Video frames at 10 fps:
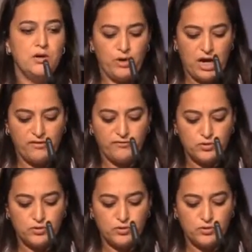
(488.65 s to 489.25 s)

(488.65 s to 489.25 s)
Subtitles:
We have